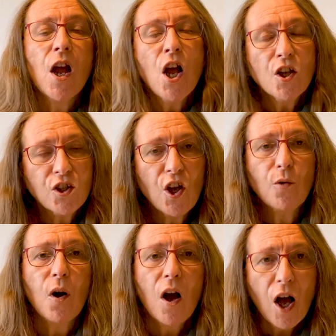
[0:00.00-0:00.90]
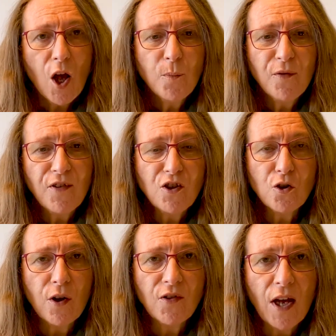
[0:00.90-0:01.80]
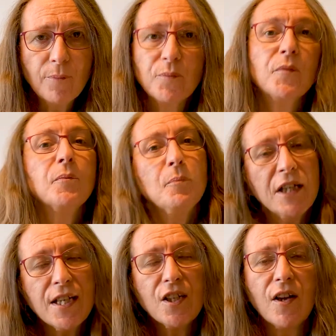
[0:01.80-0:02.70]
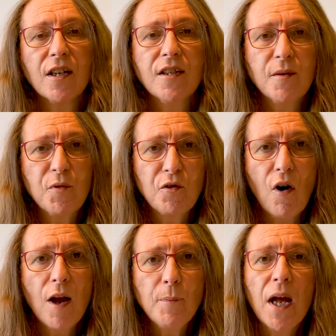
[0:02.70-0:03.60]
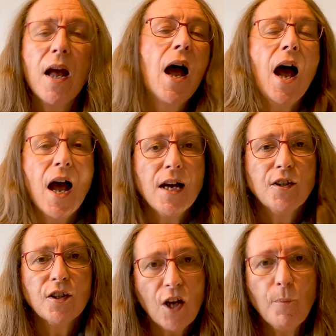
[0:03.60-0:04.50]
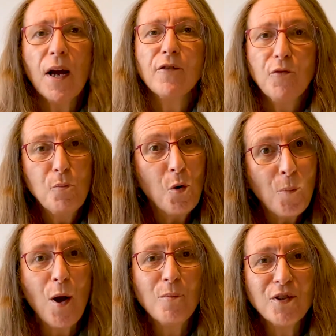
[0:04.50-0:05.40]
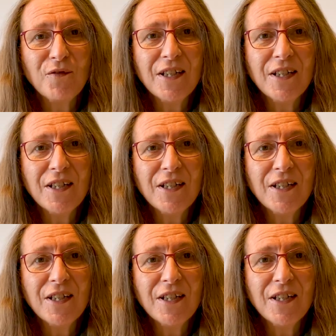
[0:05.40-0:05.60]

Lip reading: So I hope you've enjoyed that. Please like and subscribe, and come back for more Poems of the